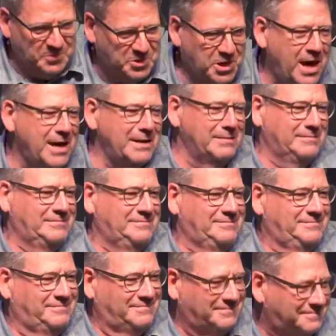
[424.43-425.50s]
try and
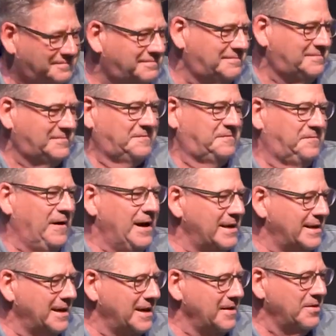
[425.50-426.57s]

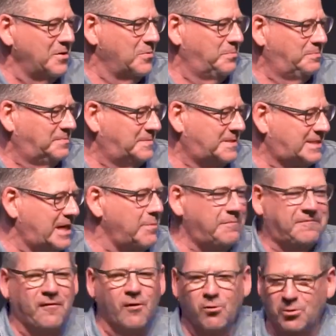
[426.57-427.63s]
find another step
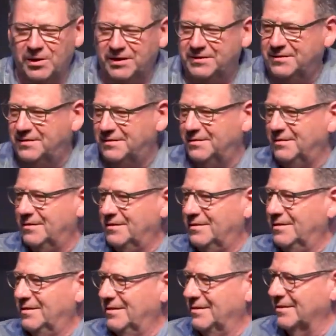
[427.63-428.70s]
forward.
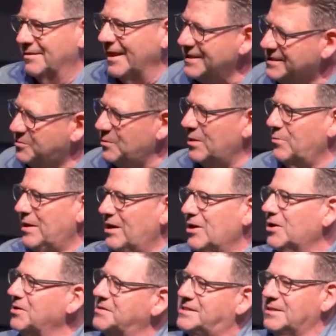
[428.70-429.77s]
That's when we
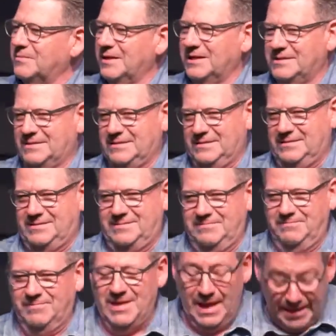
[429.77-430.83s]
learn some lessons.
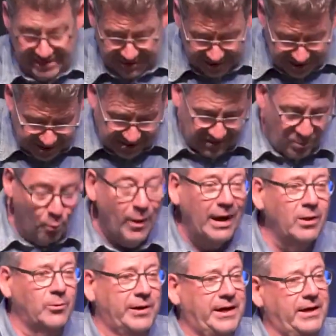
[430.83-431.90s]
And just
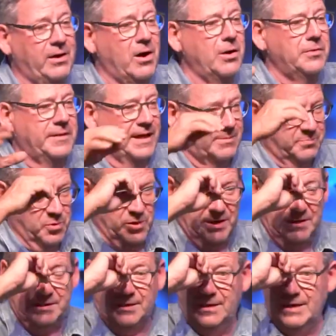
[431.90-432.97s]
while we're on that
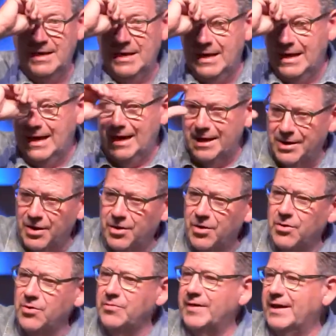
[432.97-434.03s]
point, I
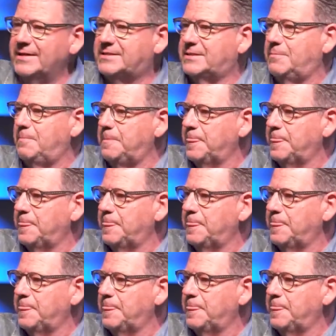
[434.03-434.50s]
know that